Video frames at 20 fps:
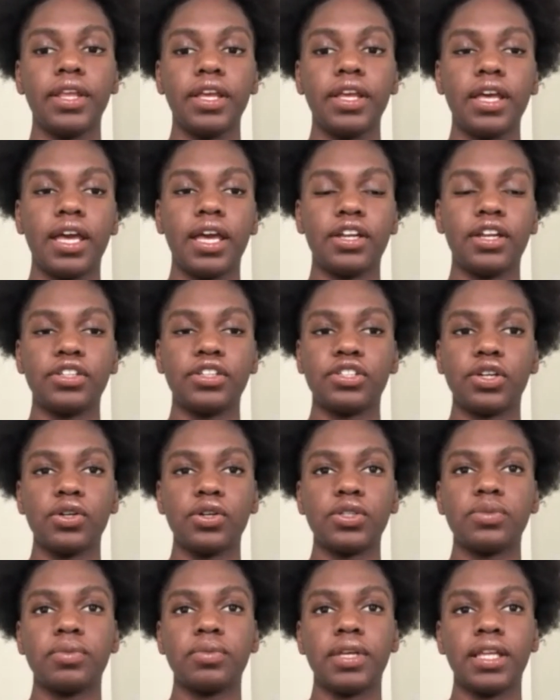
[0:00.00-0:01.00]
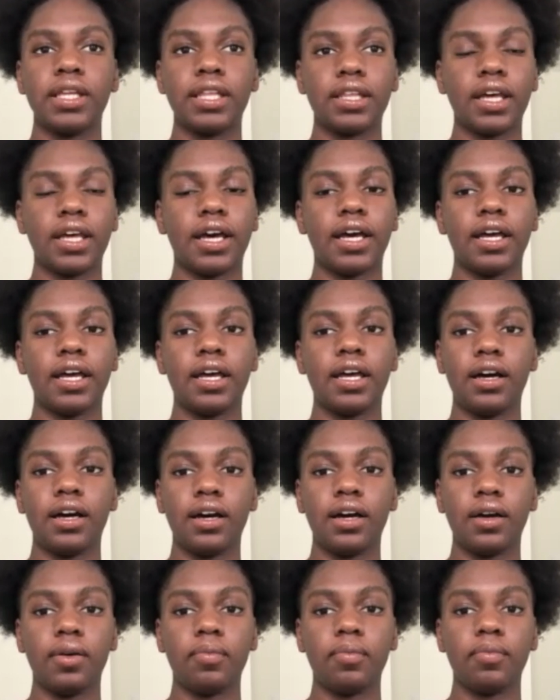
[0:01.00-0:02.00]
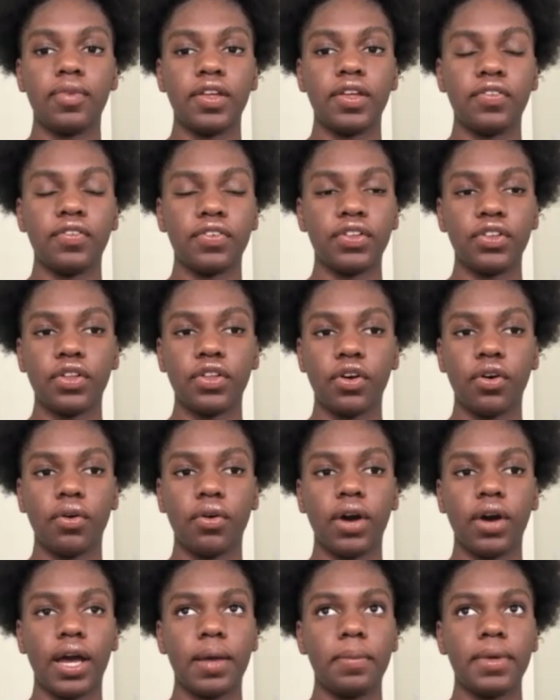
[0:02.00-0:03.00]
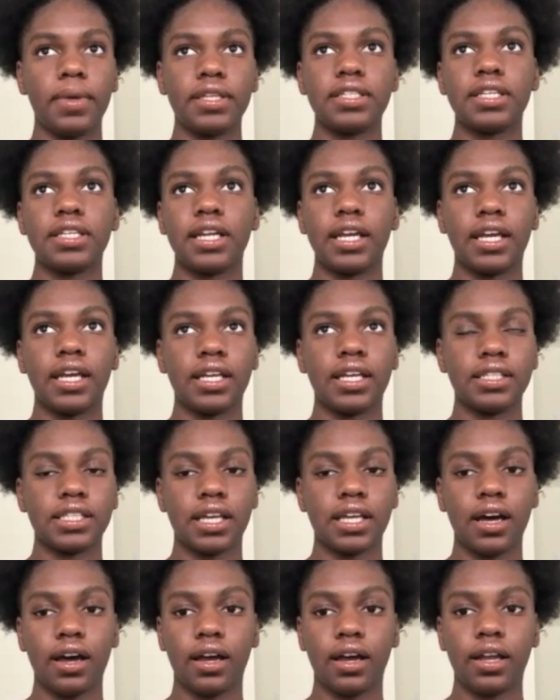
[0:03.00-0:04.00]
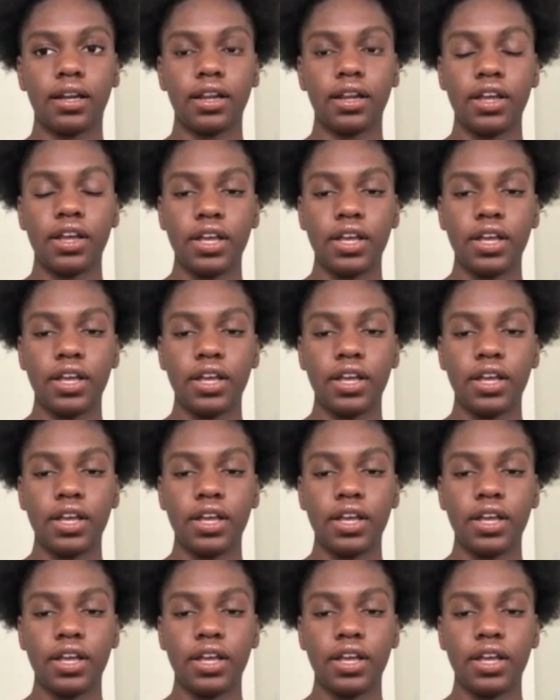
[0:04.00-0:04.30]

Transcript: And it shows me that um, even though I may sin against God,